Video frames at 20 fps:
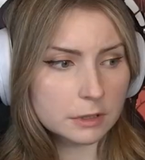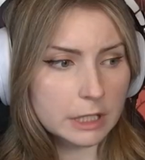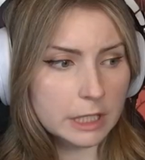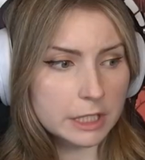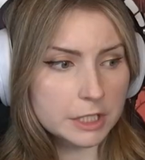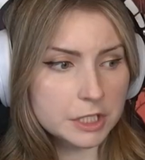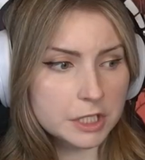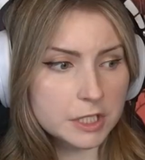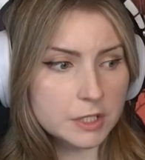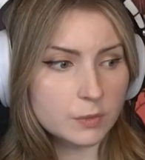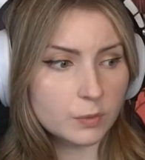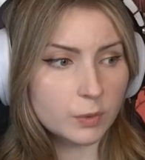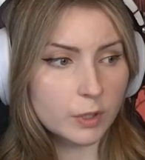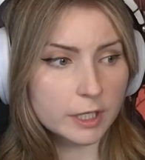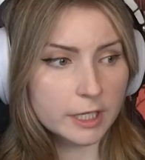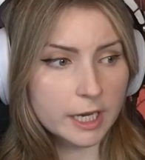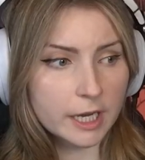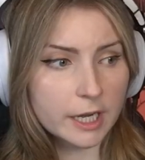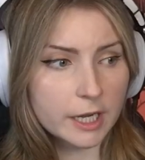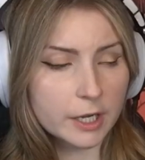And she's
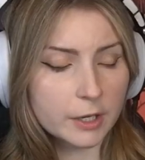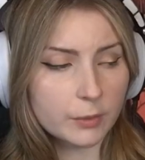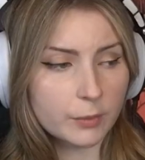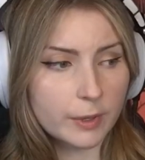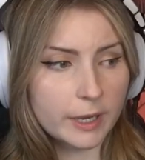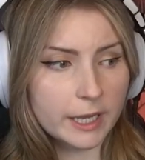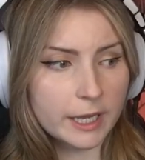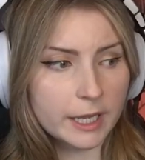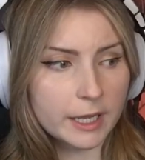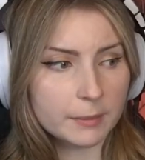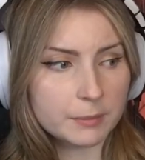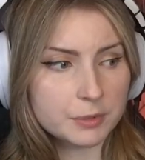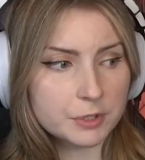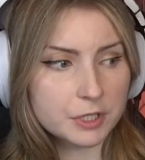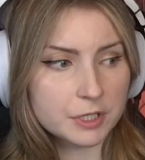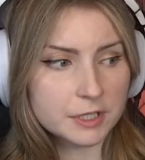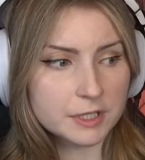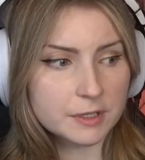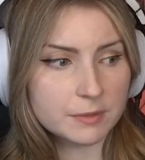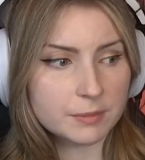working her way up
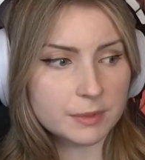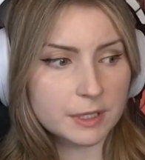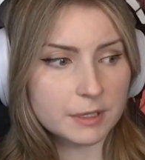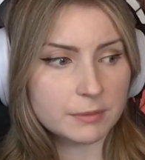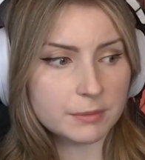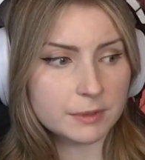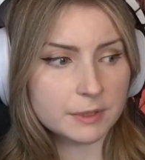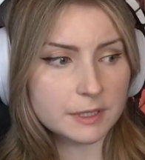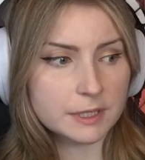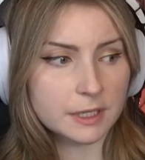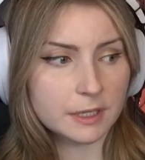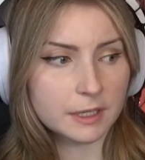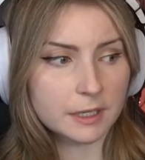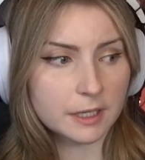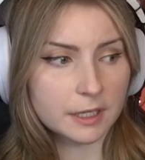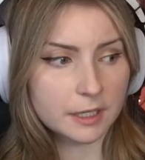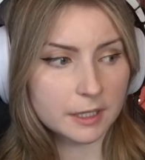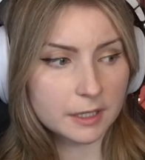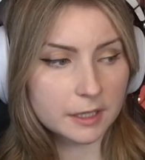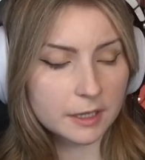just to be able to
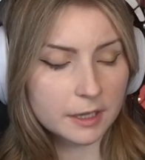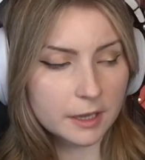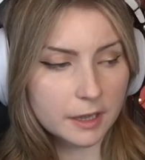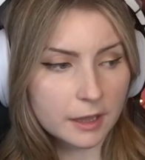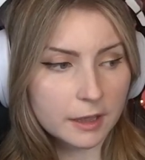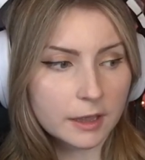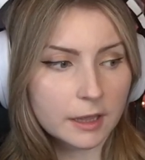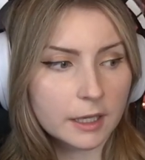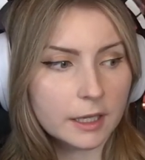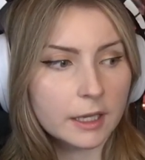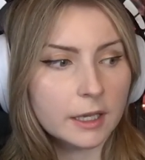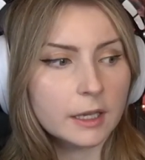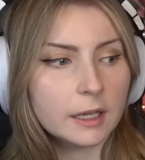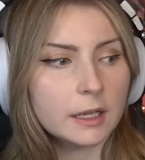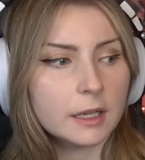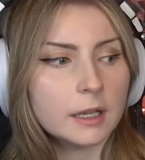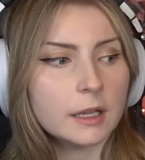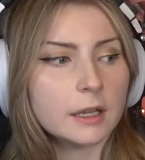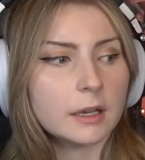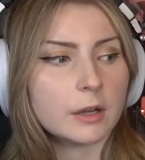kill
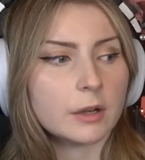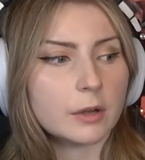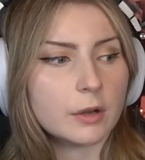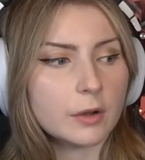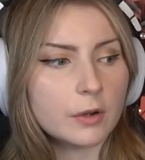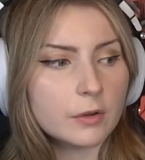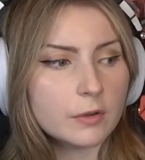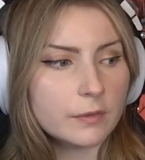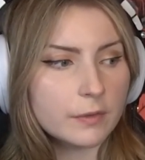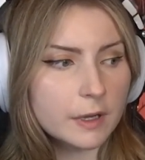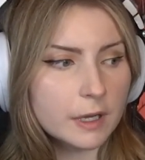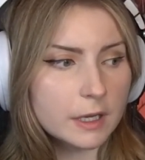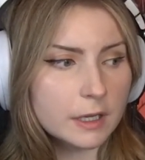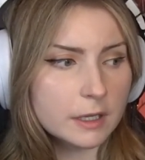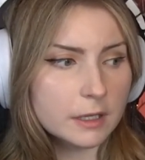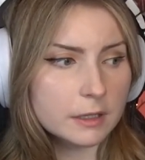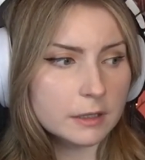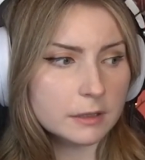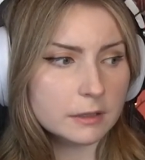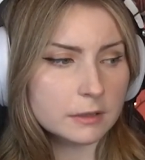
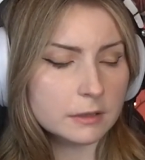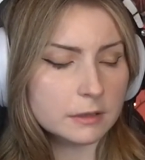Nova.